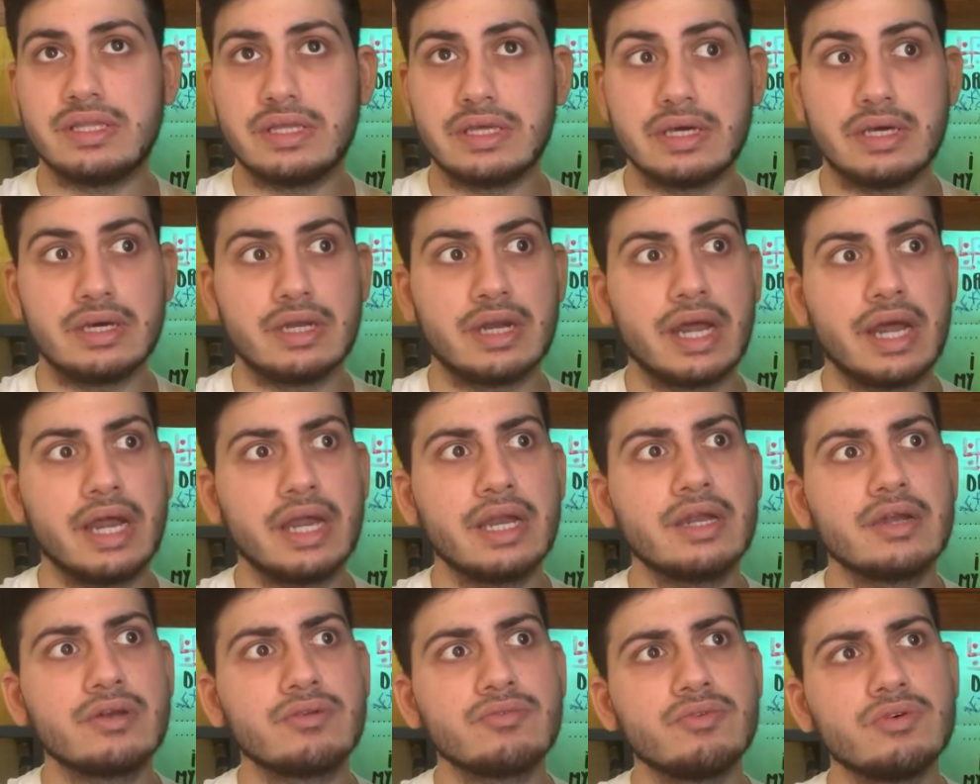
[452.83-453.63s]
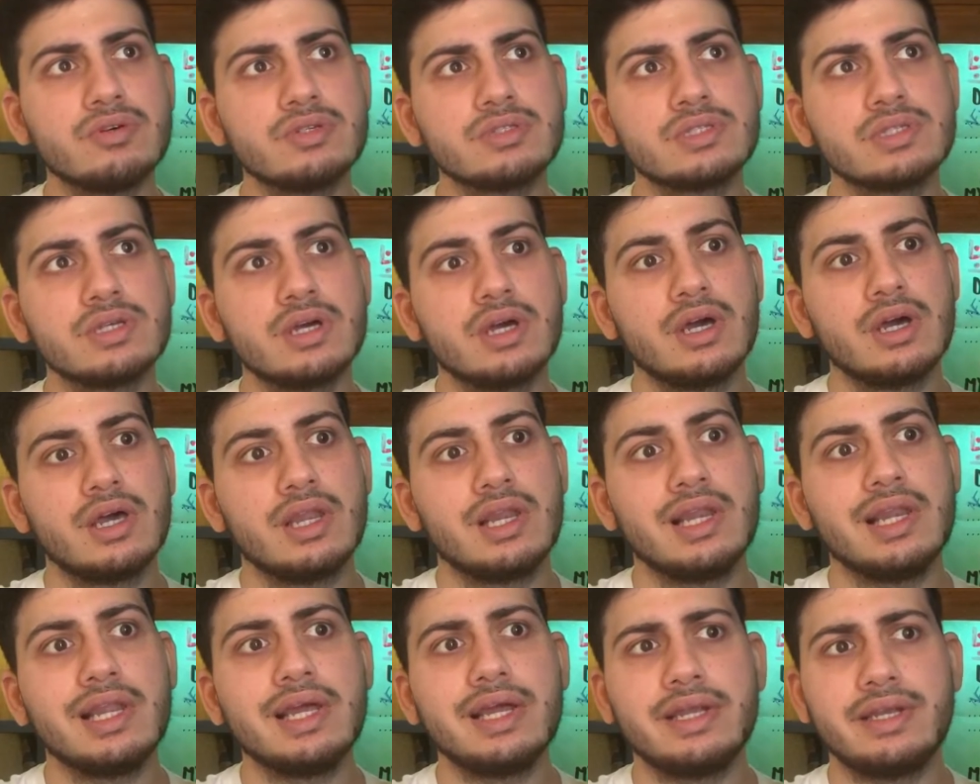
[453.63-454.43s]
there and it was
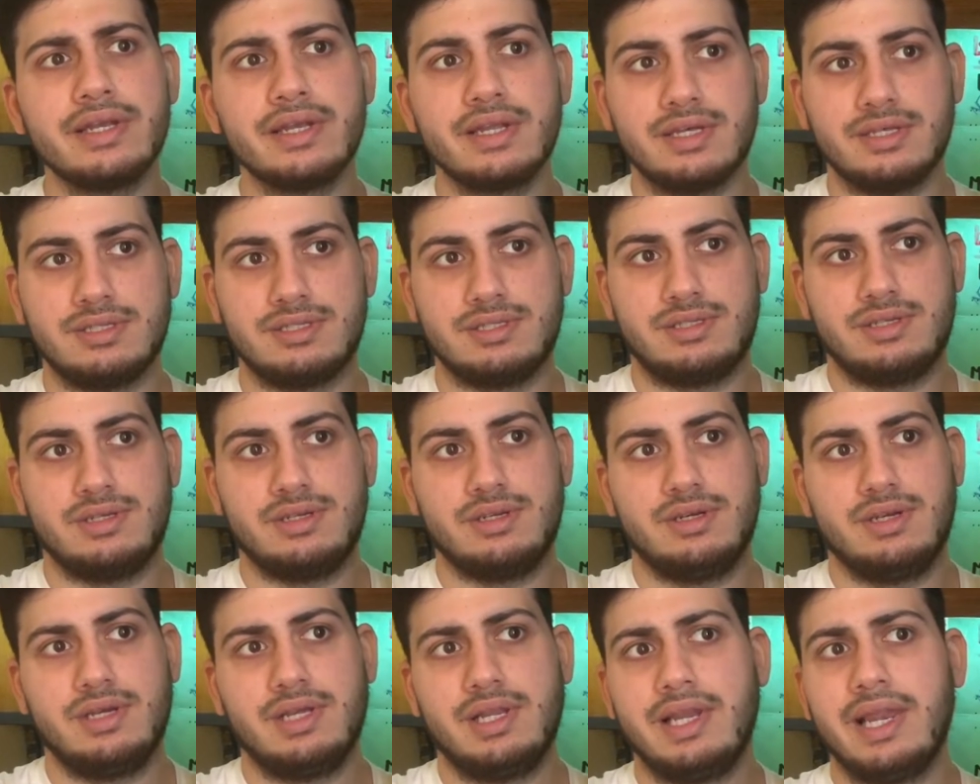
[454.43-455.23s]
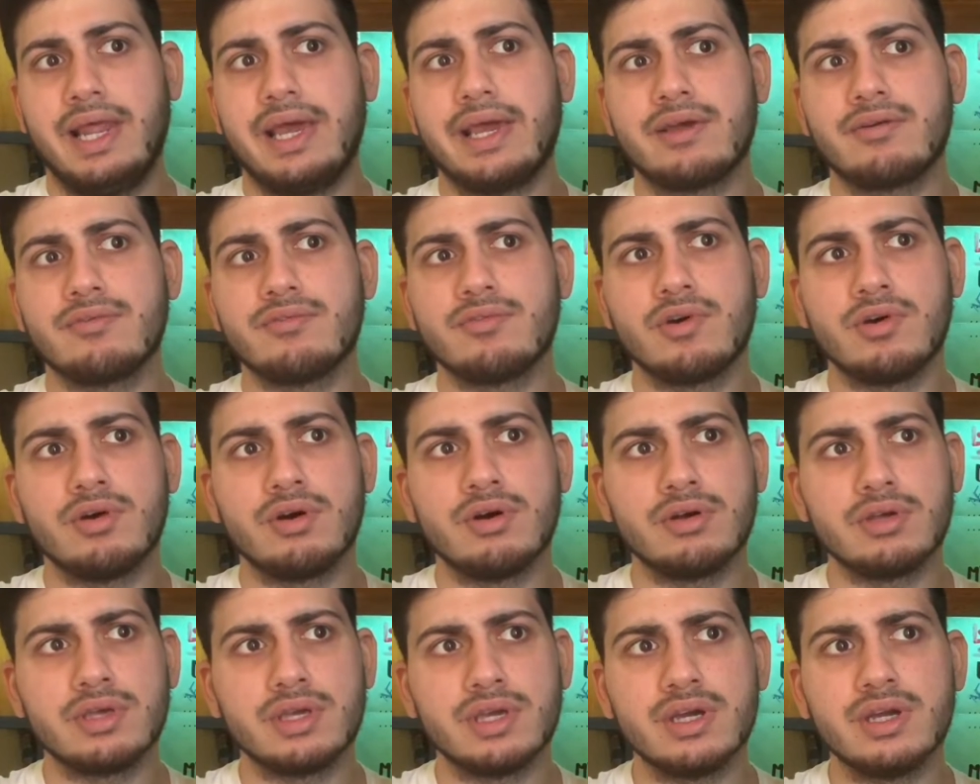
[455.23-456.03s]
latest like
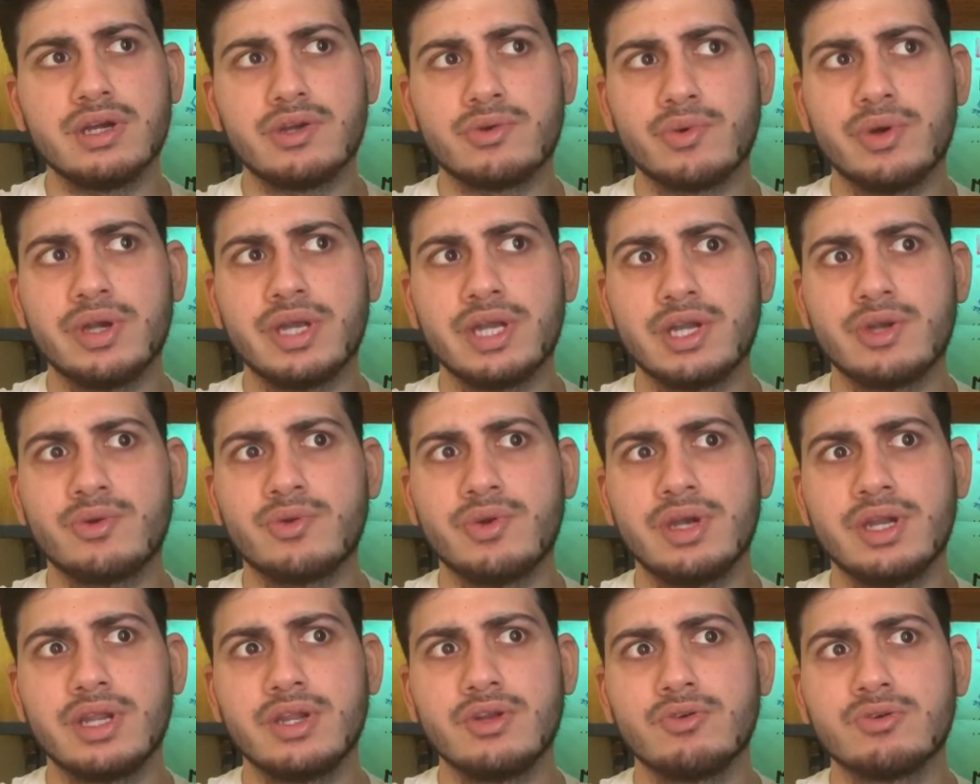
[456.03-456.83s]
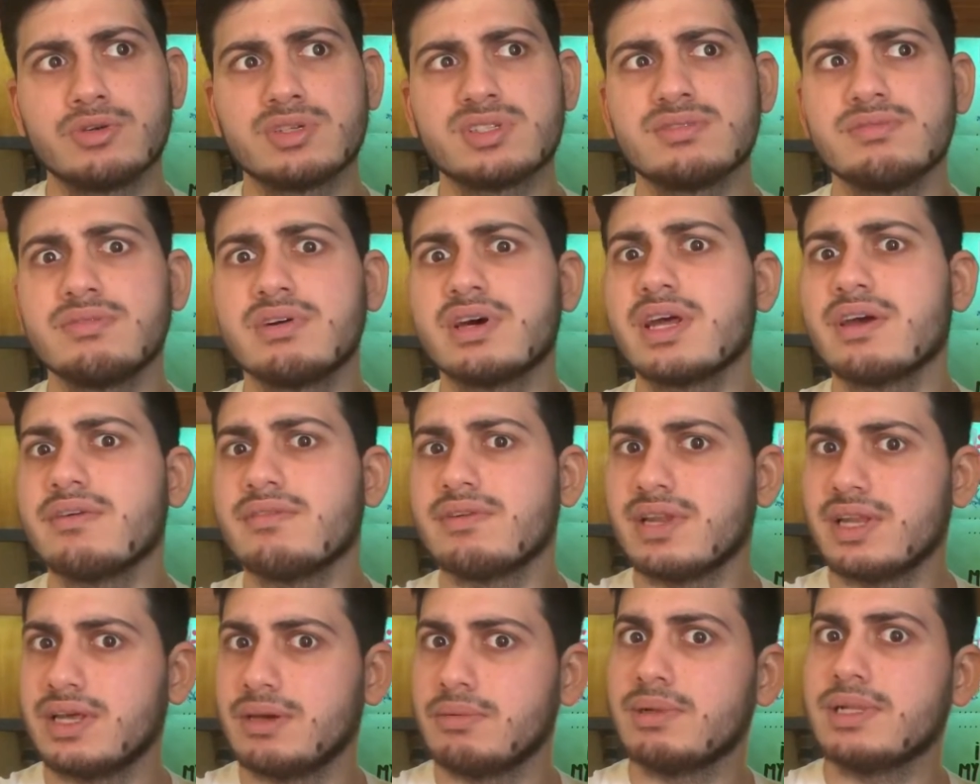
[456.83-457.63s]
uh, year 2020 notes were
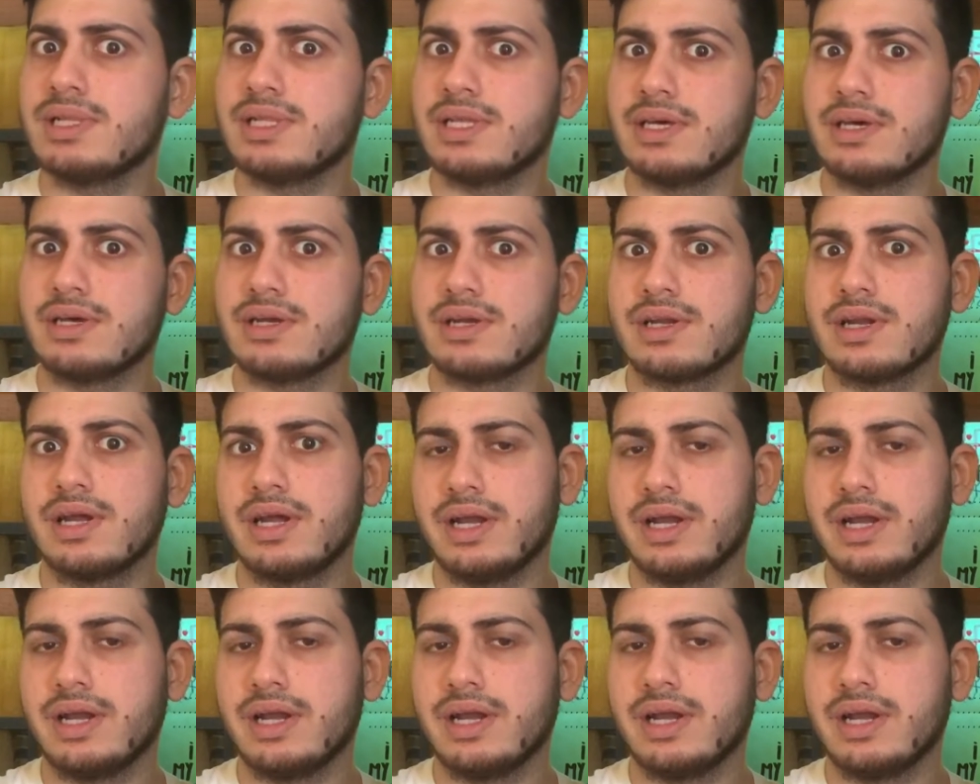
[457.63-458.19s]
available there